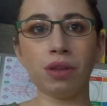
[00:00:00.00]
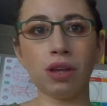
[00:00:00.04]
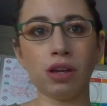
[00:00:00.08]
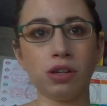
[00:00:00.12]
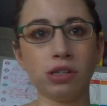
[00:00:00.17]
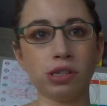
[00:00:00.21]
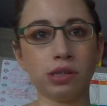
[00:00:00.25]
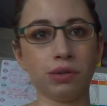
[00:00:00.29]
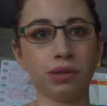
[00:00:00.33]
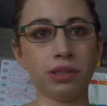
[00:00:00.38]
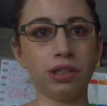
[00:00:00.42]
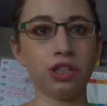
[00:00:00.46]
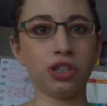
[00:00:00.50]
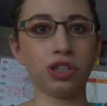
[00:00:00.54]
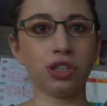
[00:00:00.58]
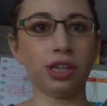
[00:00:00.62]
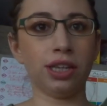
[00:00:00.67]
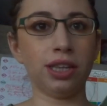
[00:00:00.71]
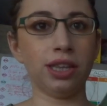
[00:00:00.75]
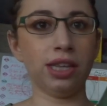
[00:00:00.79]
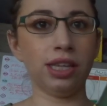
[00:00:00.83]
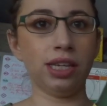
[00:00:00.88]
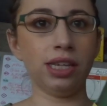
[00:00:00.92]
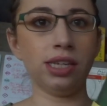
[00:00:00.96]
So I wanted to try
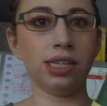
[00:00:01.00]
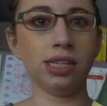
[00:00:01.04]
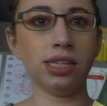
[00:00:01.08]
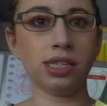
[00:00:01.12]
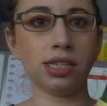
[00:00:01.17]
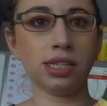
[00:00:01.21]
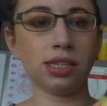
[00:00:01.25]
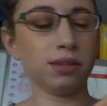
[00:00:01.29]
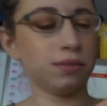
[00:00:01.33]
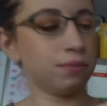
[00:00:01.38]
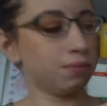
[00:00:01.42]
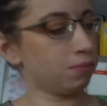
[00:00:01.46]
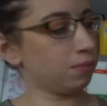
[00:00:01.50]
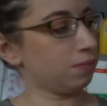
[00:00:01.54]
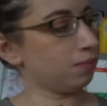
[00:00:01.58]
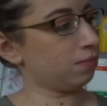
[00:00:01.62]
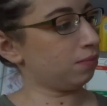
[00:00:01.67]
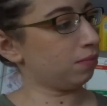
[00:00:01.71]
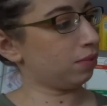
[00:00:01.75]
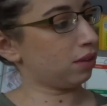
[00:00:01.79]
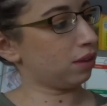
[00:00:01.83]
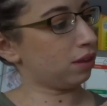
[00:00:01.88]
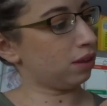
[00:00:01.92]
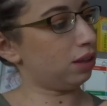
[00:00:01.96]
these.
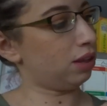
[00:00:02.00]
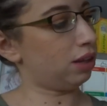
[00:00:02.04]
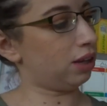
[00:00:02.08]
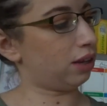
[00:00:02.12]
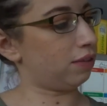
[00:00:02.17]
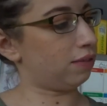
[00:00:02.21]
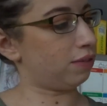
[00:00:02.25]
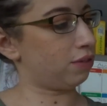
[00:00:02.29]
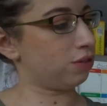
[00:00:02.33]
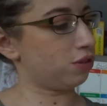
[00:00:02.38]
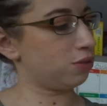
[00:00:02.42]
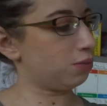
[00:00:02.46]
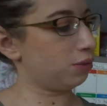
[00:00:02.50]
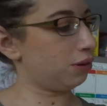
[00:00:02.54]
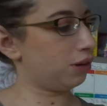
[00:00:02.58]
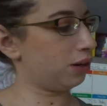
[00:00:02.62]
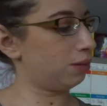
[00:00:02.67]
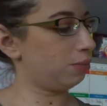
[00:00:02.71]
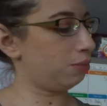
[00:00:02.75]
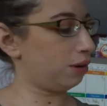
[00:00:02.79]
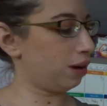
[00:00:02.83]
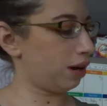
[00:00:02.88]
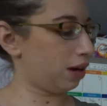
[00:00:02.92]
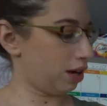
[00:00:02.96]
The
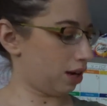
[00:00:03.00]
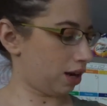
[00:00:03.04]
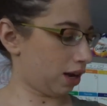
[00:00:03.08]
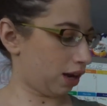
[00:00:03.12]
Everspring brand.